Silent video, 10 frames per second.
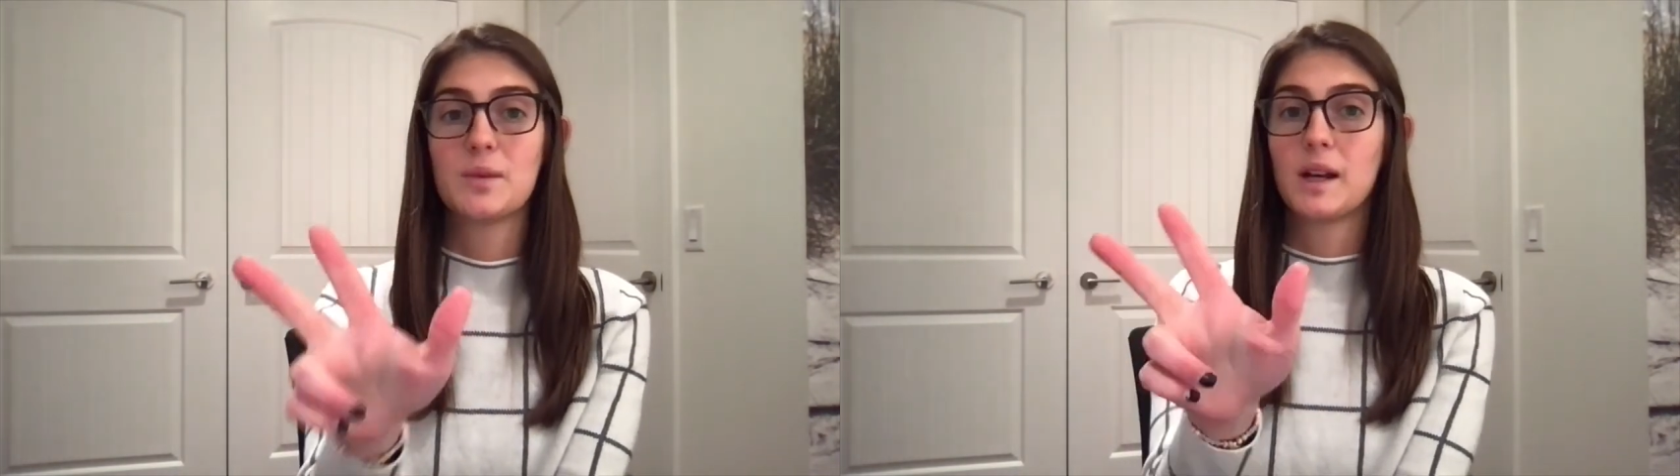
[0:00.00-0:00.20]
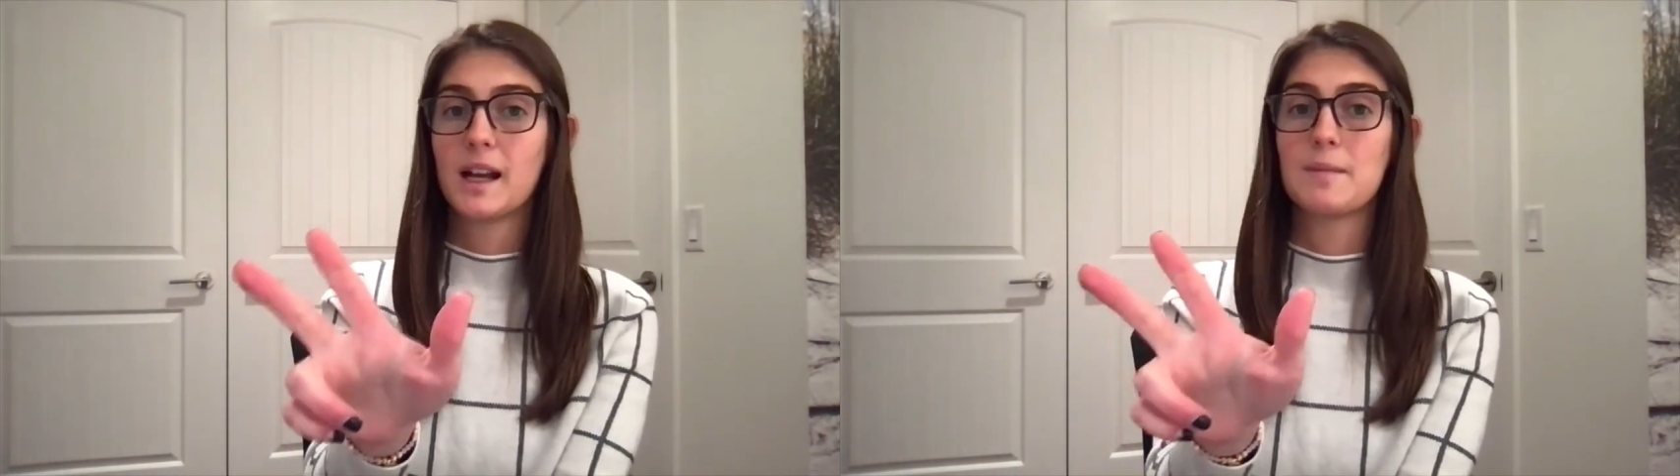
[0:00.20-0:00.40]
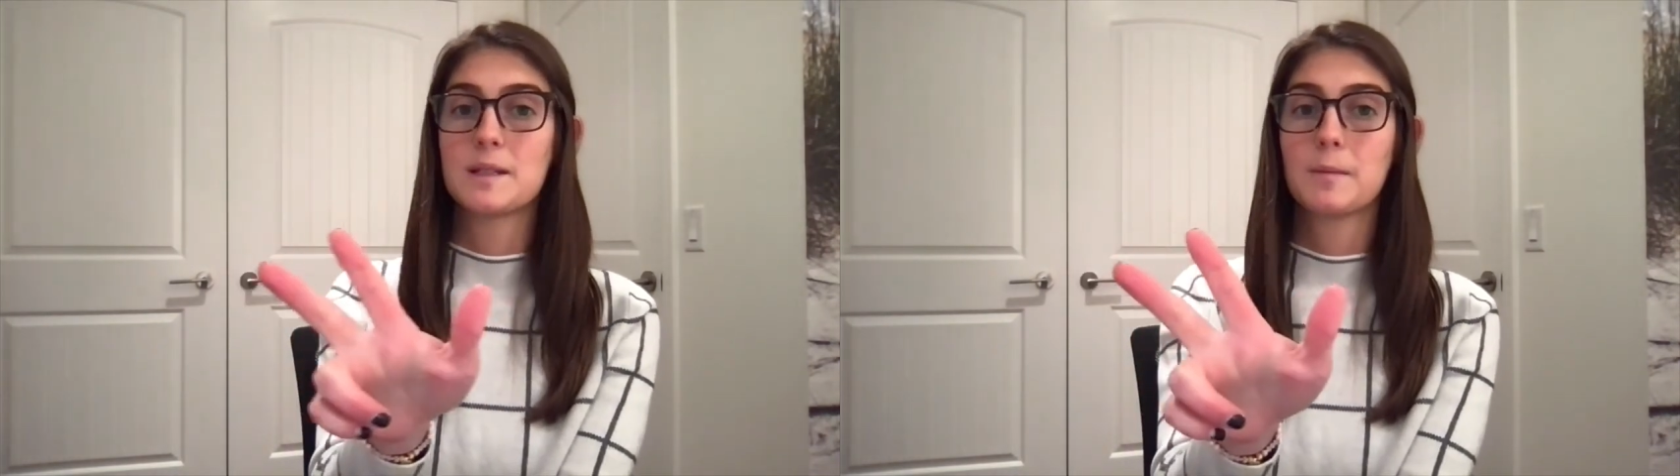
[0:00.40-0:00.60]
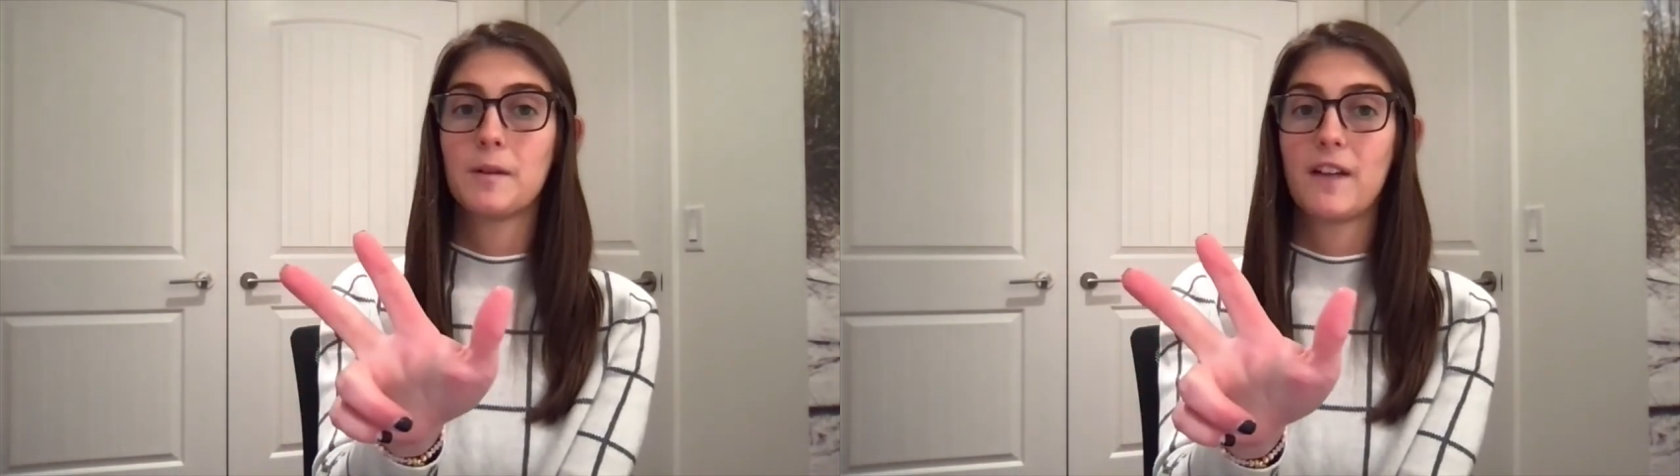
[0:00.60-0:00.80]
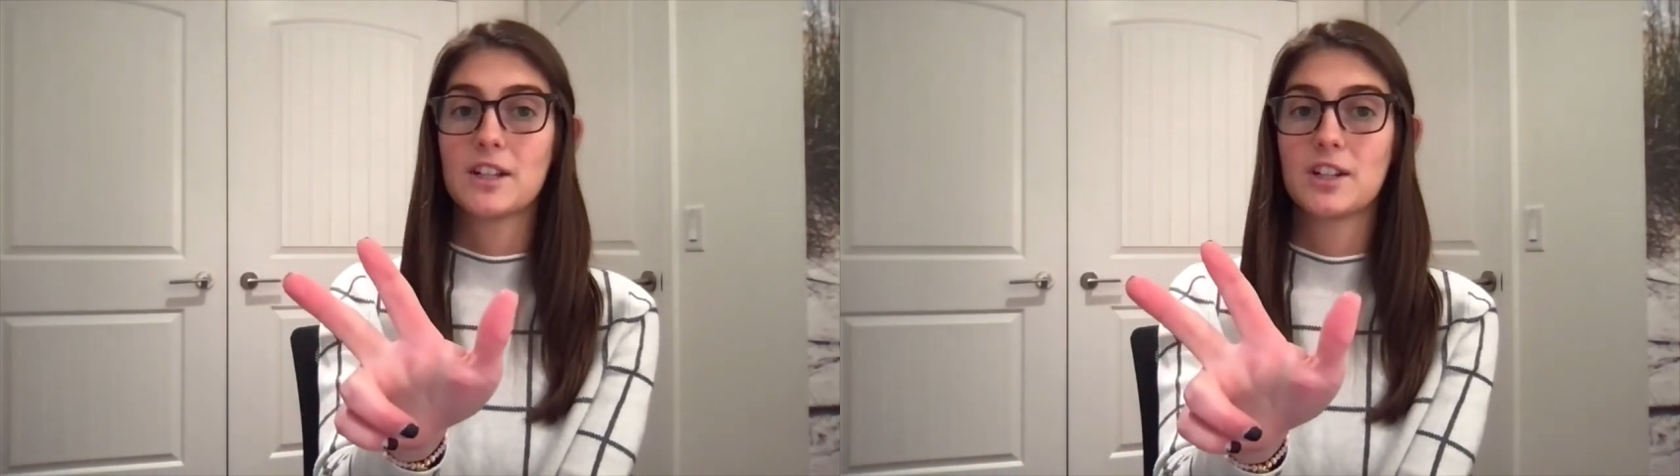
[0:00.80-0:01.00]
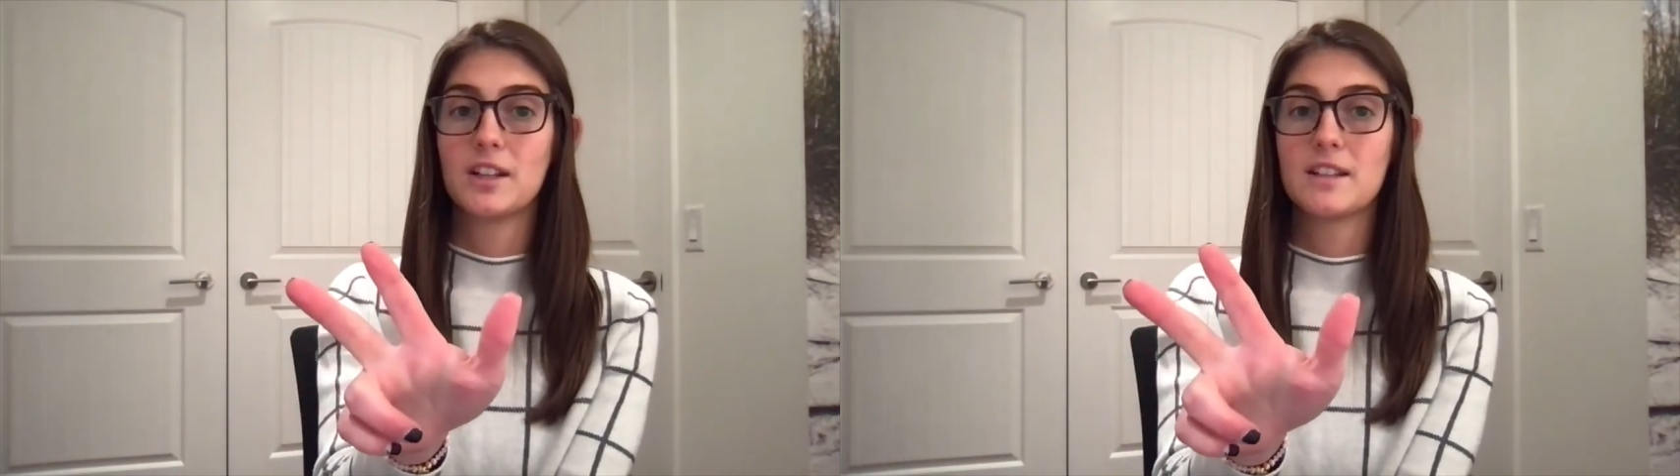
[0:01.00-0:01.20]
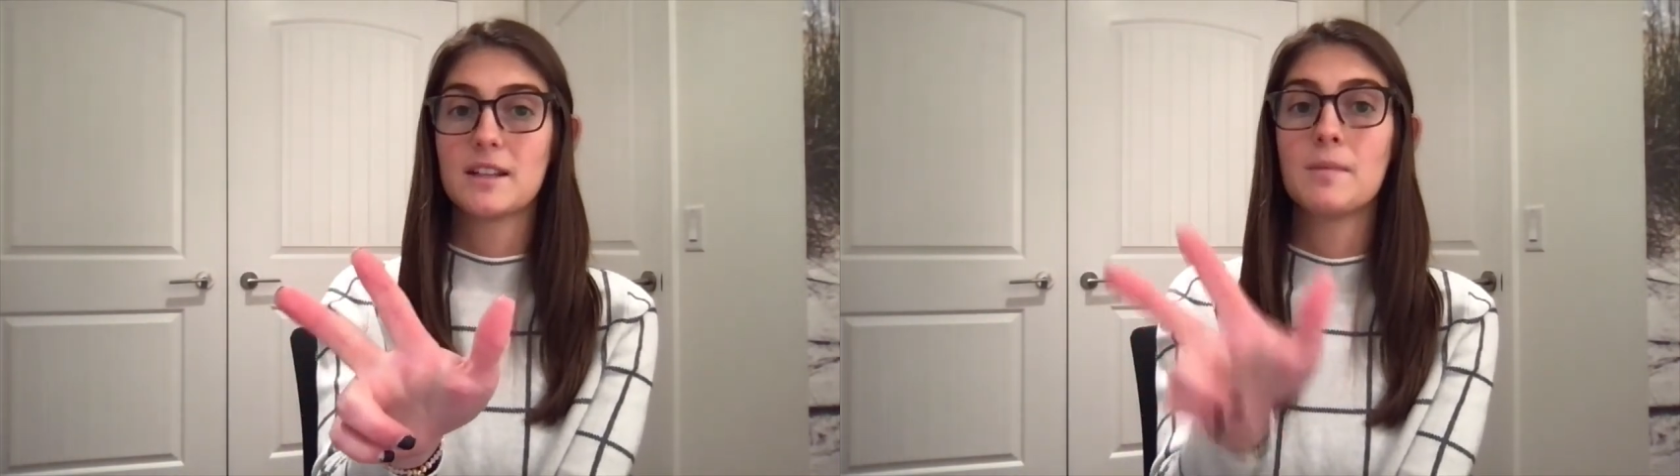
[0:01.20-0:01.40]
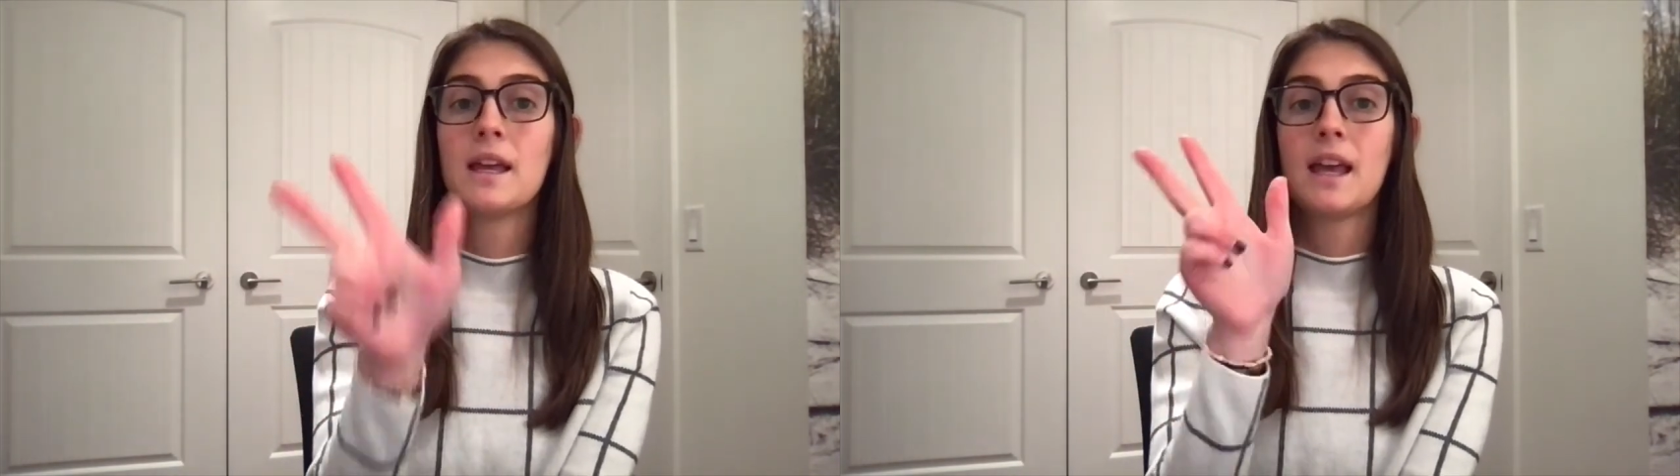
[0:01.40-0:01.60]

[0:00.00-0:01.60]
when it comes to professionalism,